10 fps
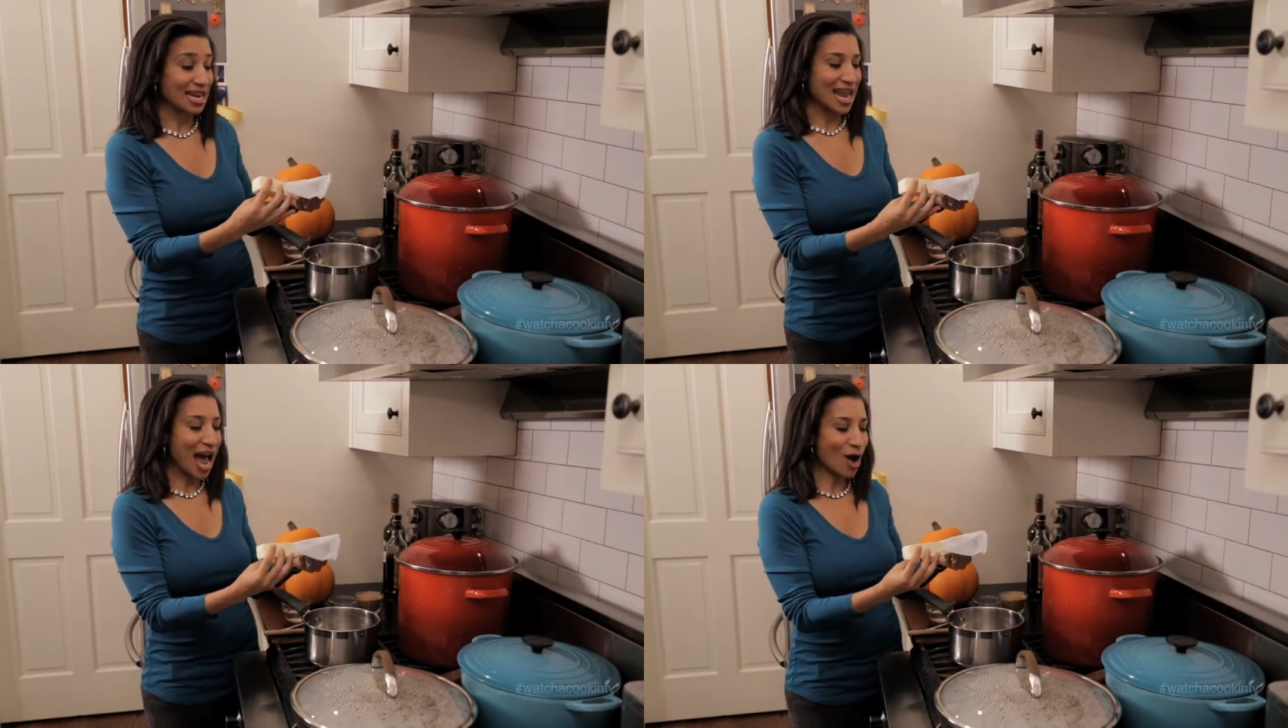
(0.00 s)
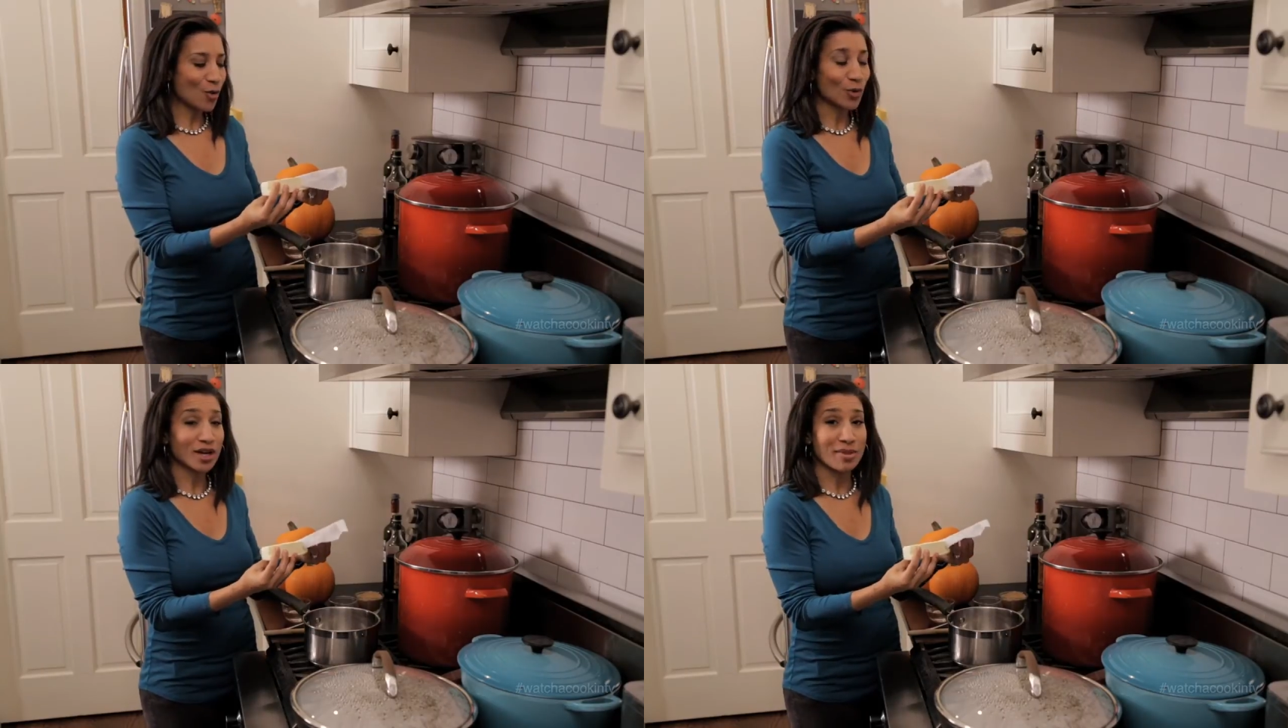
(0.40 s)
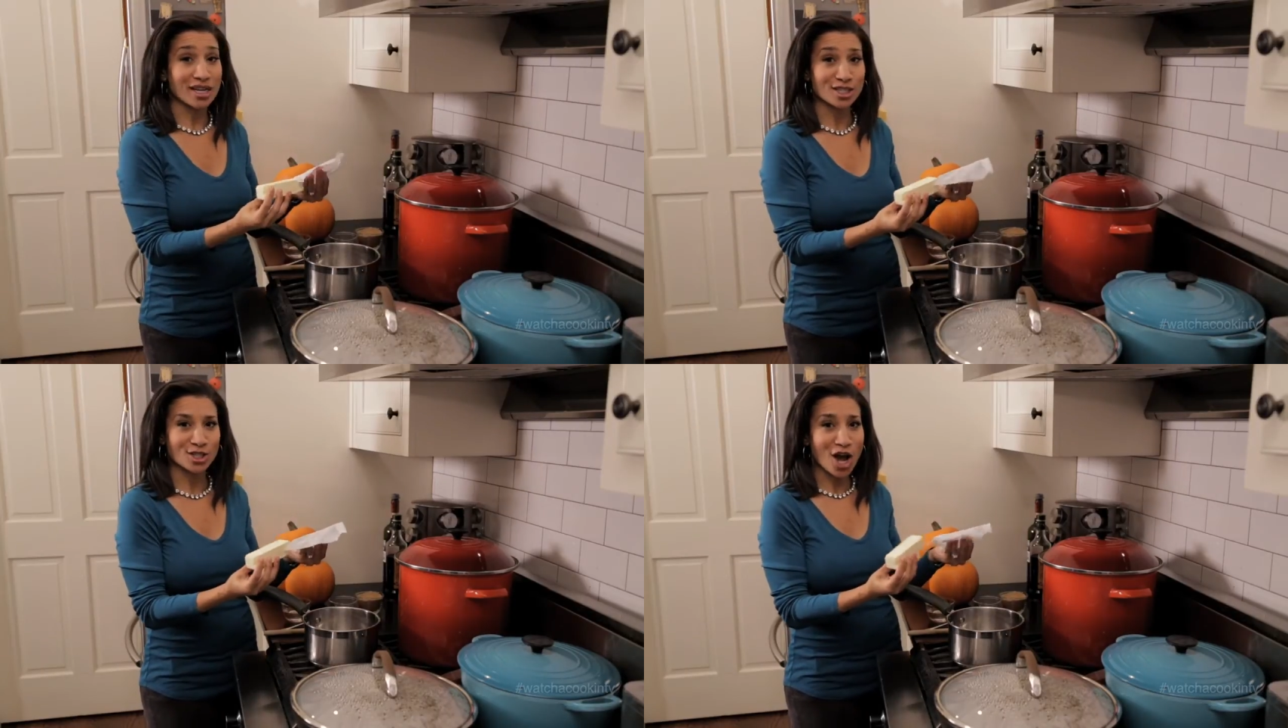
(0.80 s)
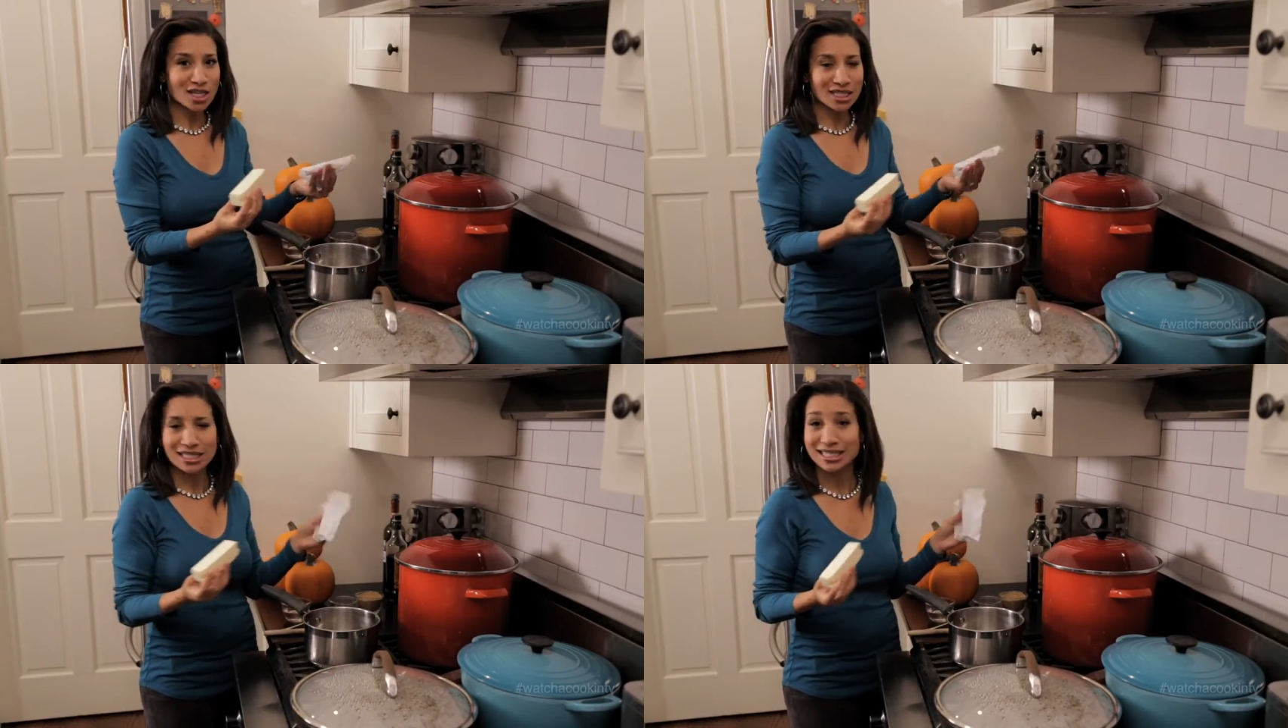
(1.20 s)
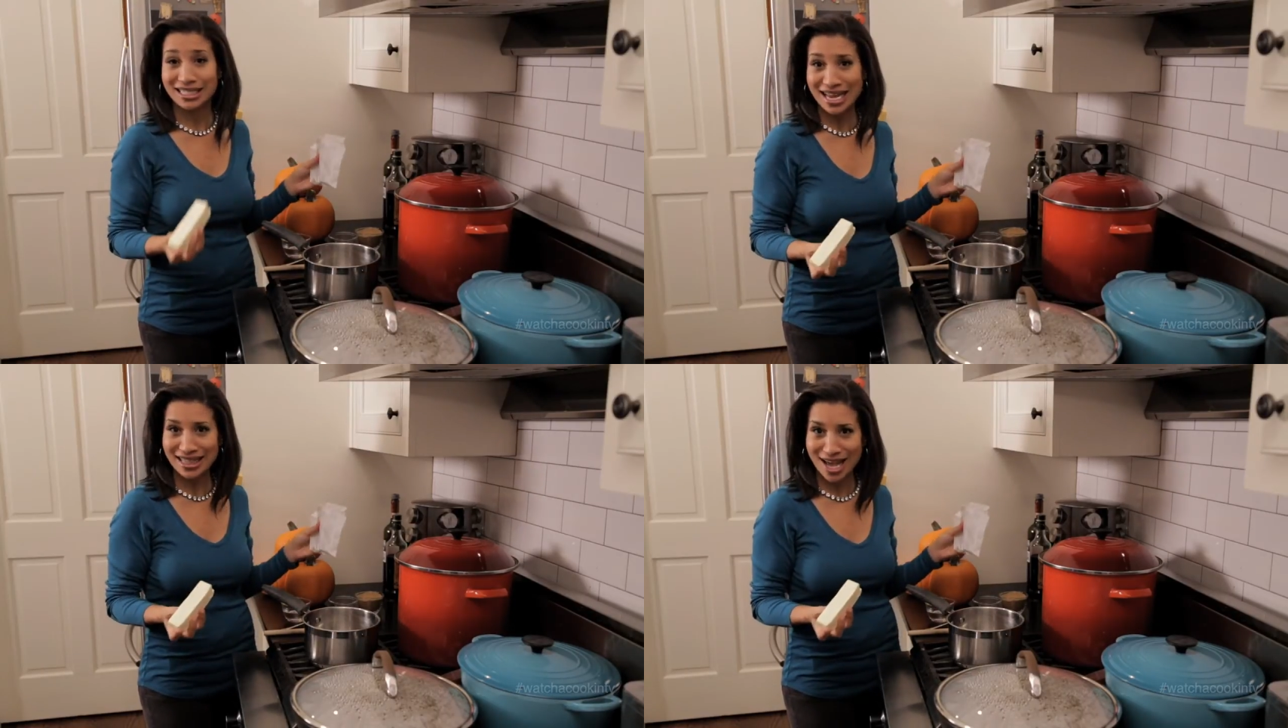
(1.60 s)
and now we're gonna make a sauce
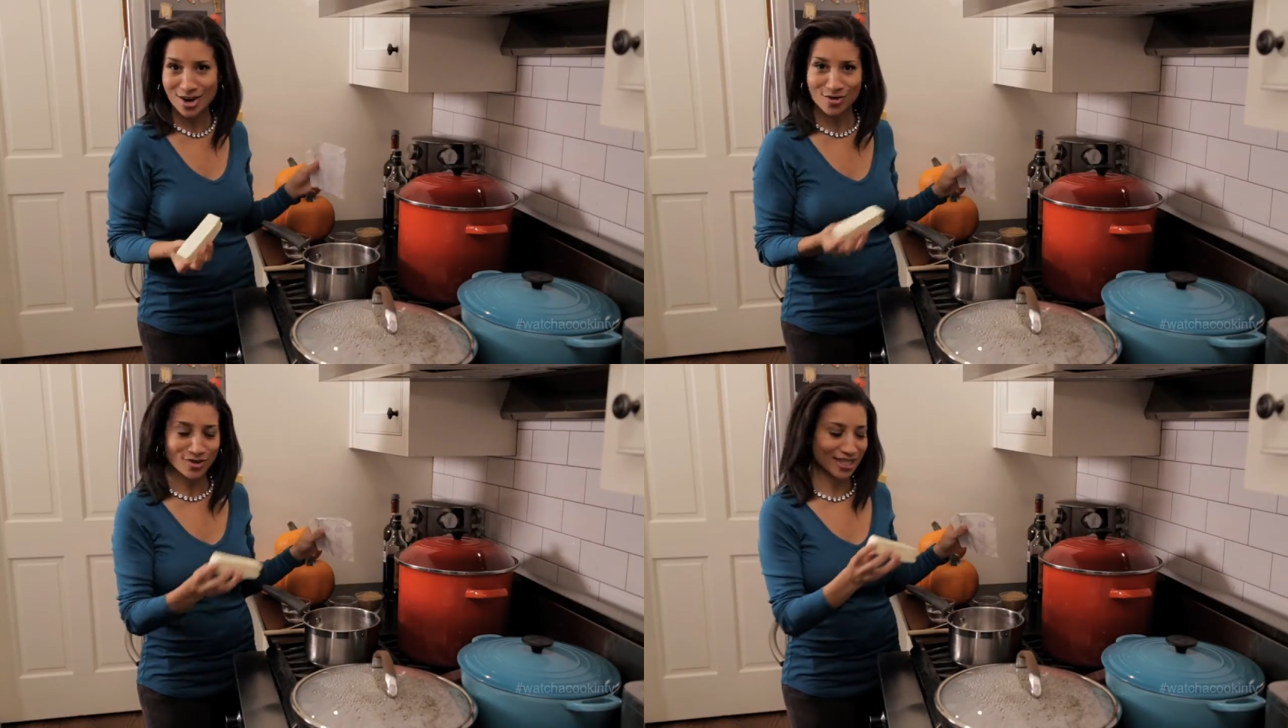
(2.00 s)
to take that